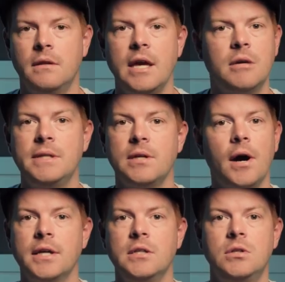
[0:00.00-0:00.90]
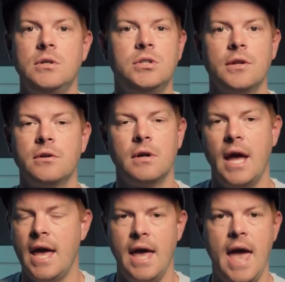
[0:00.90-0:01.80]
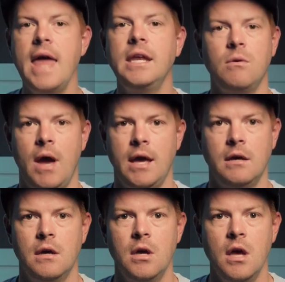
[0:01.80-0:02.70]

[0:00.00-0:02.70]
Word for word: they could be talking to each other anyway.